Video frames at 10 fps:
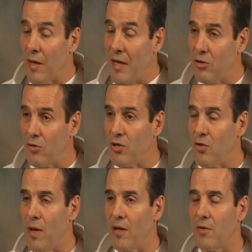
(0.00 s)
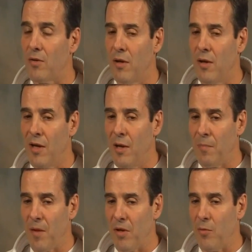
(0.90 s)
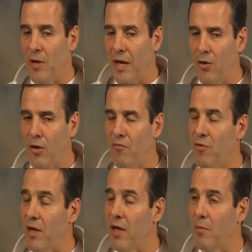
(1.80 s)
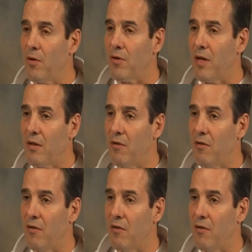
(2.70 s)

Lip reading: Gracie Jiu-Jitsu method, but we cannot forget about that.